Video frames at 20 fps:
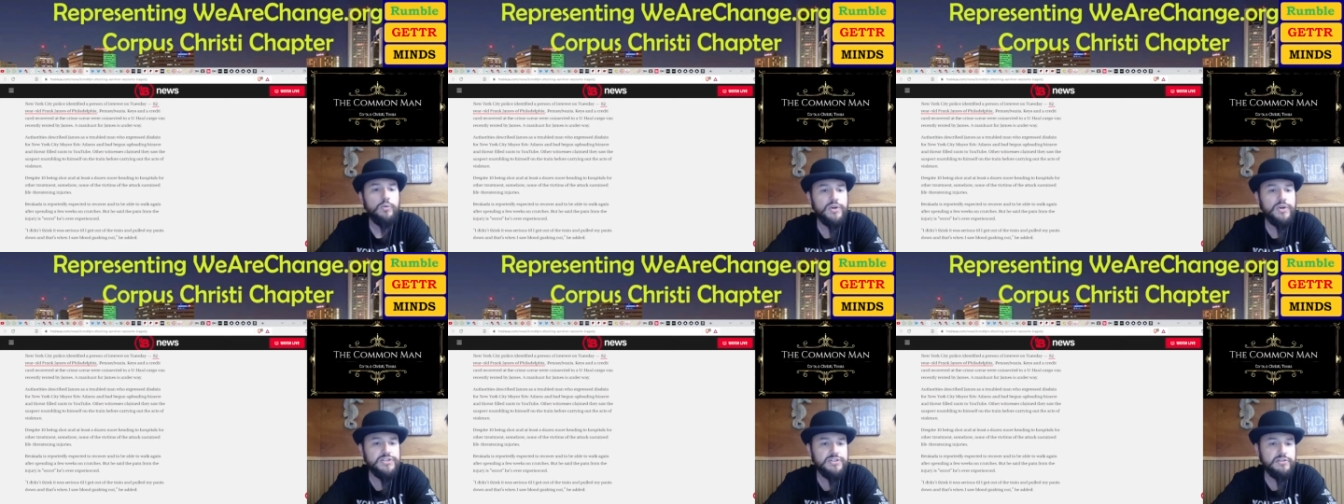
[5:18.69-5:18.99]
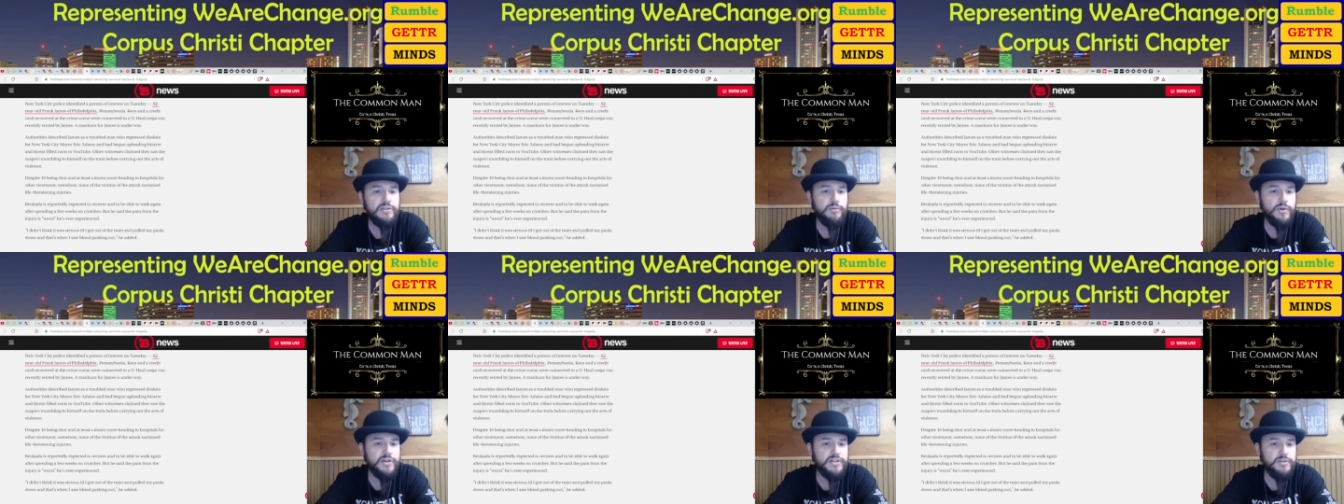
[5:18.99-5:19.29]

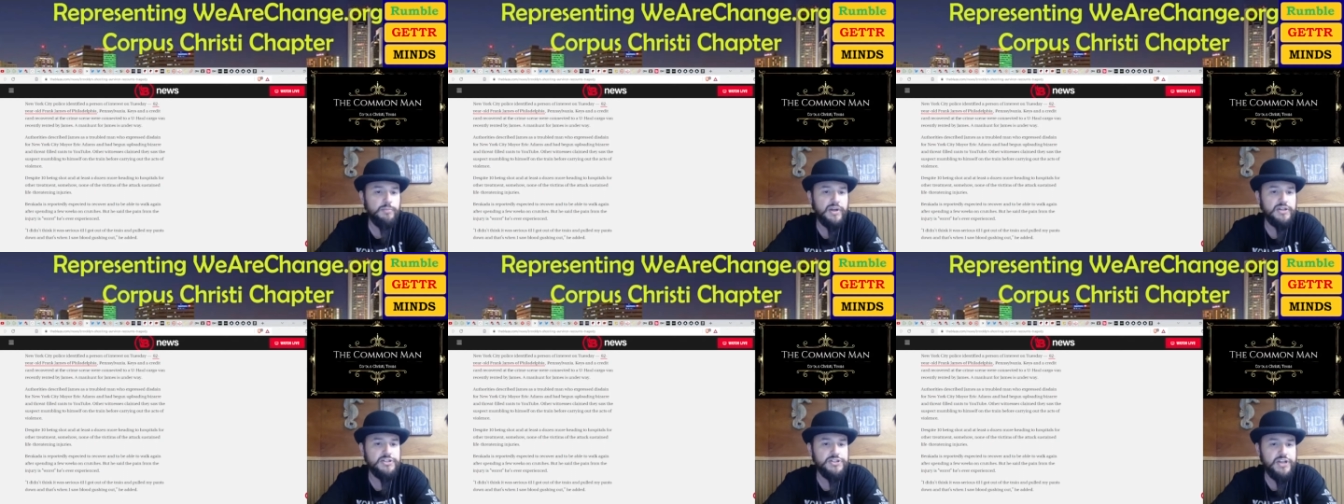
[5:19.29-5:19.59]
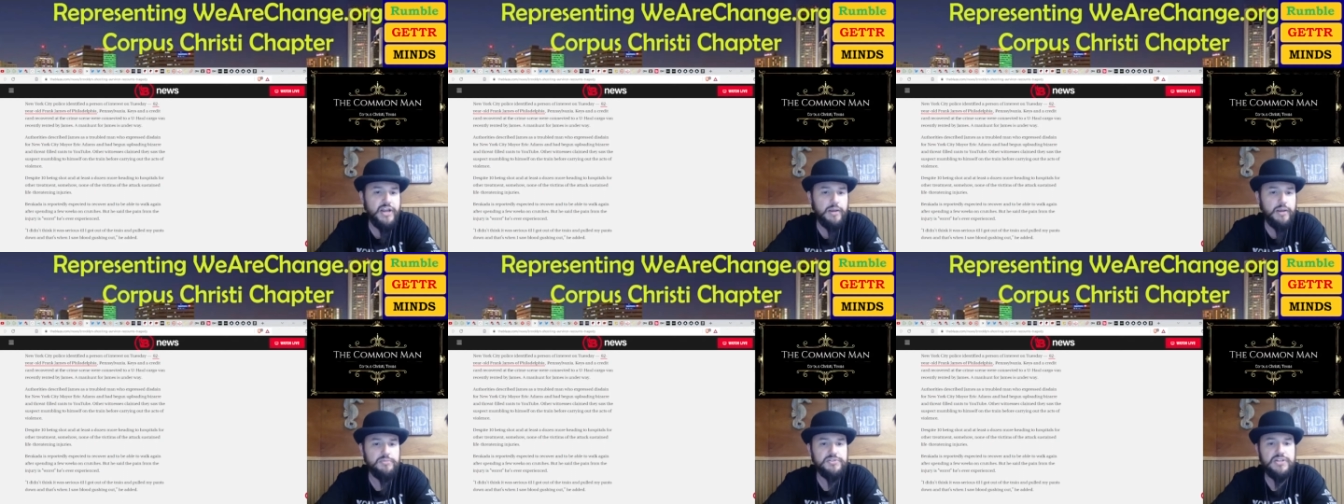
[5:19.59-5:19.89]
recently rented by
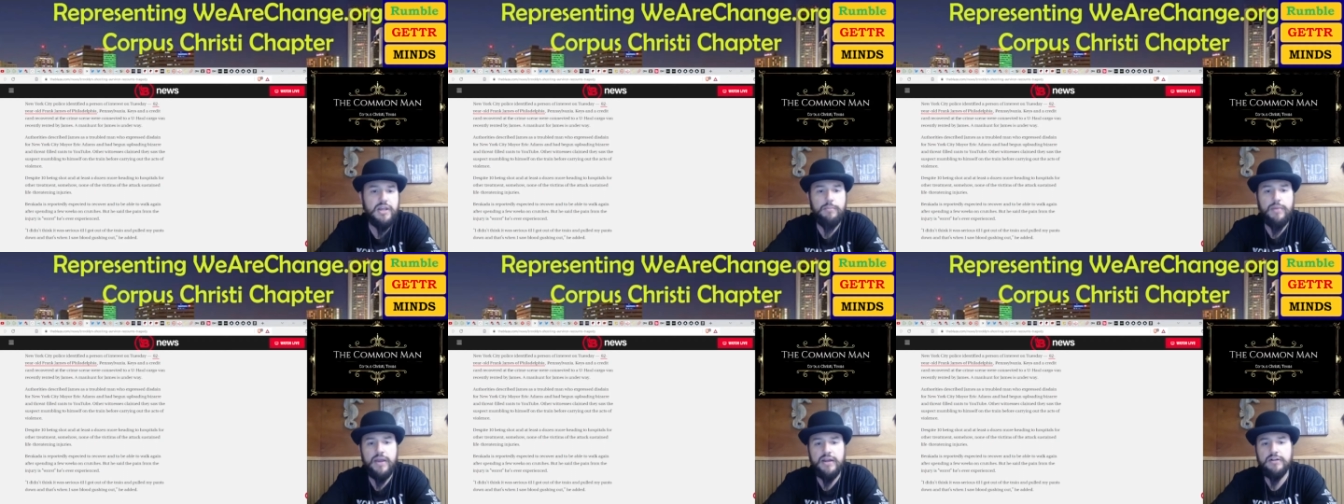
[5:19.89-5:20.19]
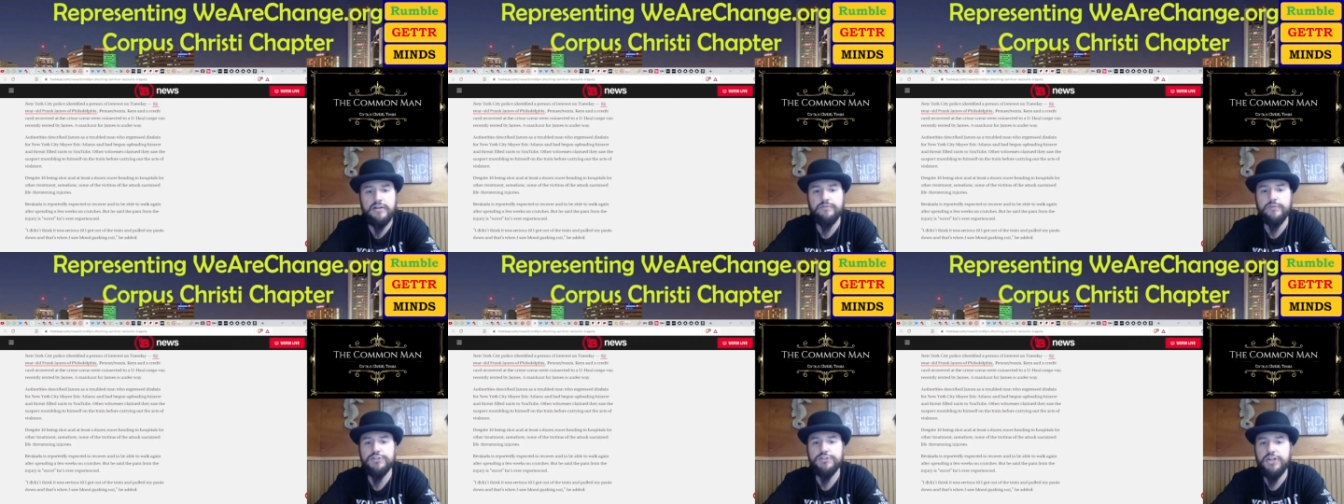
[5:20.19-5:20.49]
James. A
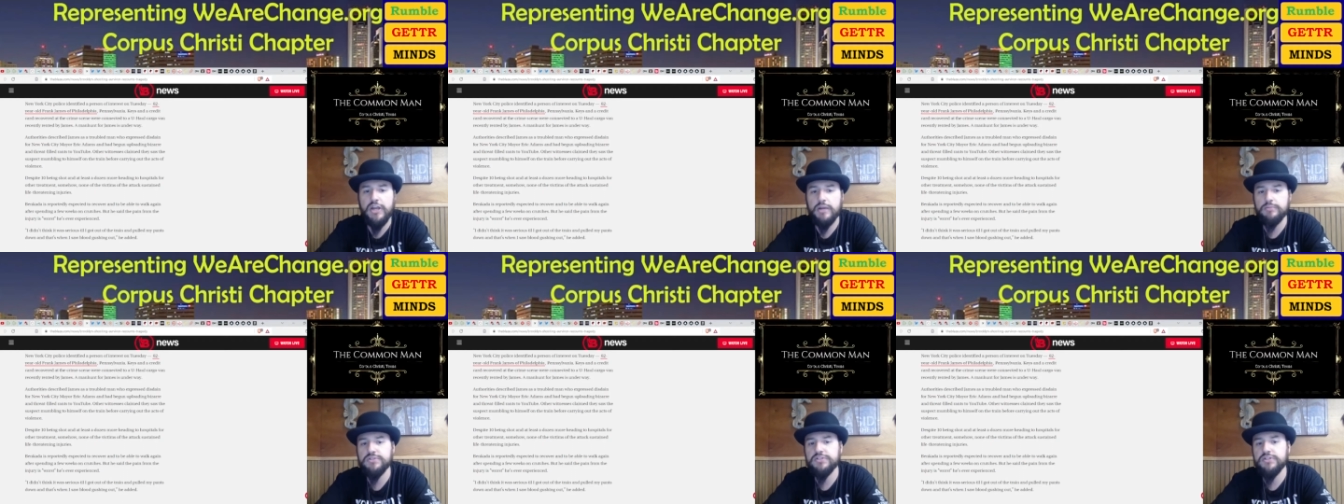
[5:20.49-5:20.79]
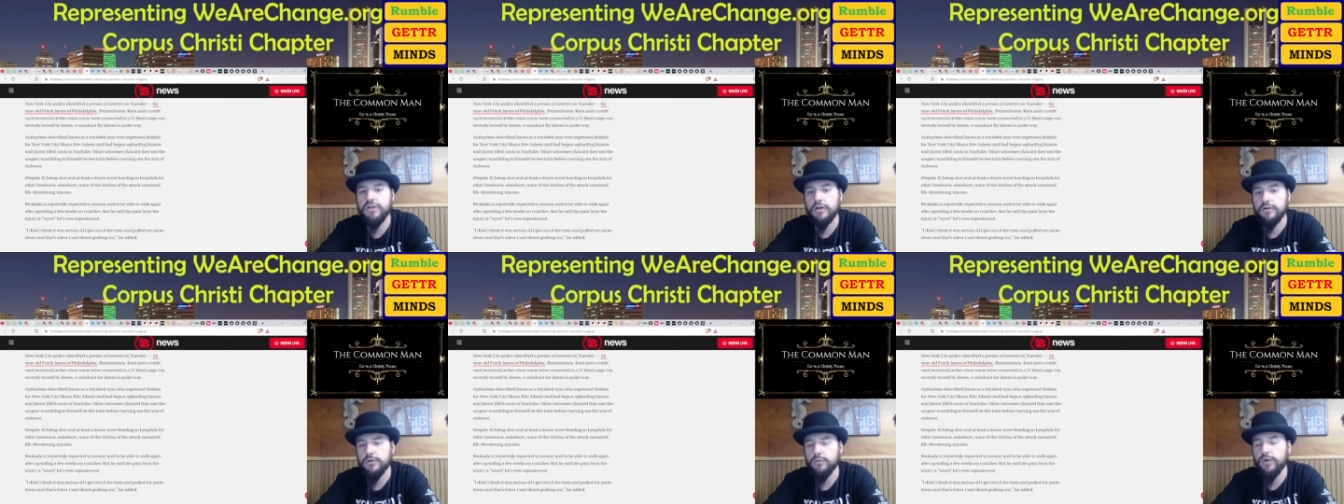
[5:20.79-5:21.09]
manhunt for James
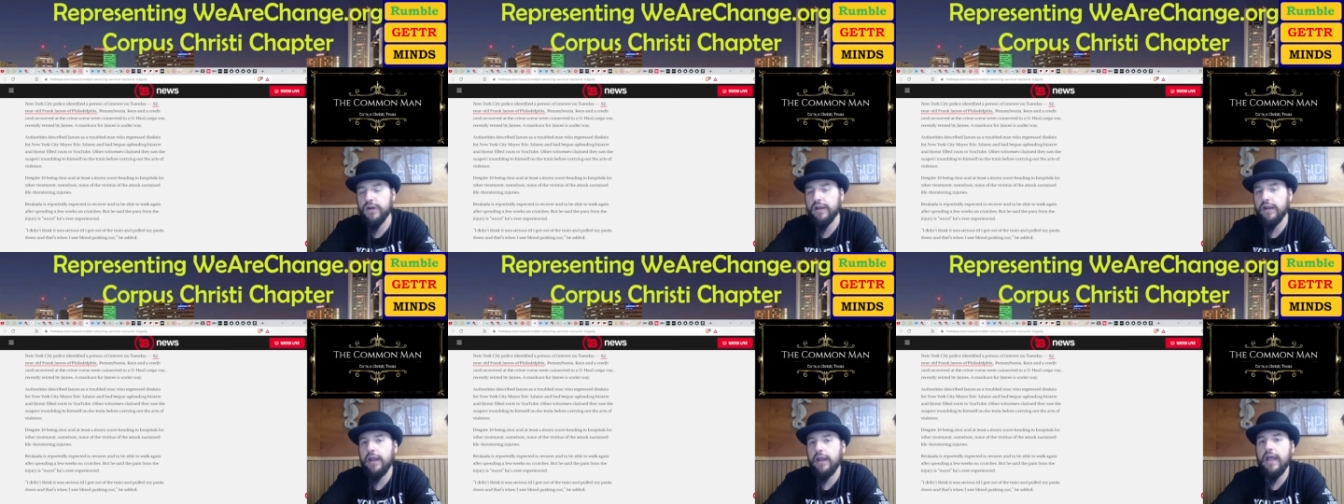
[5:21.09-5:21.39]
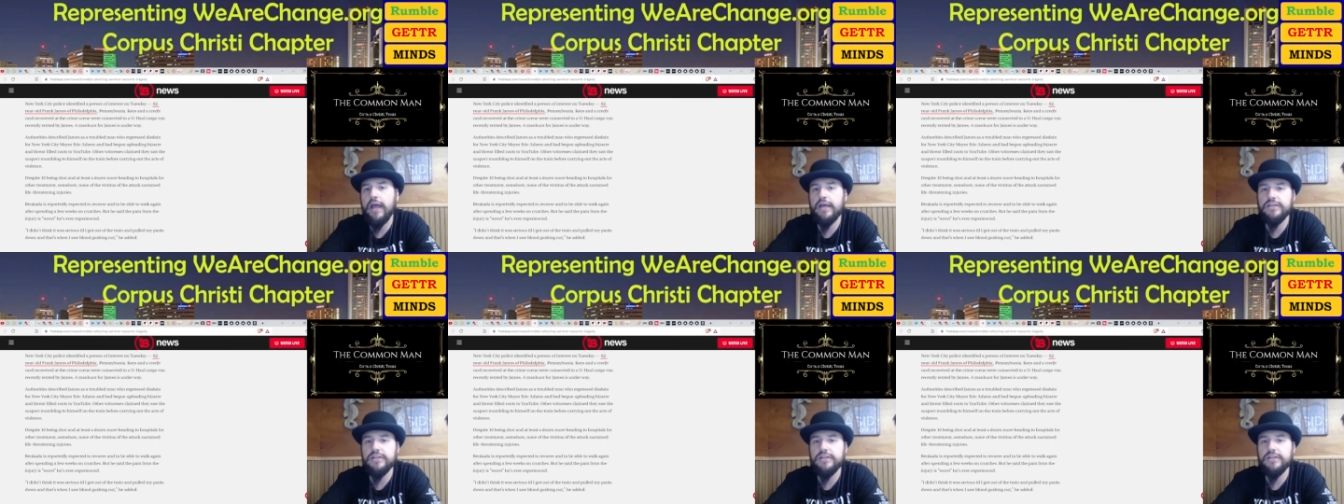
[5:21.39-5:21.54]
is underway.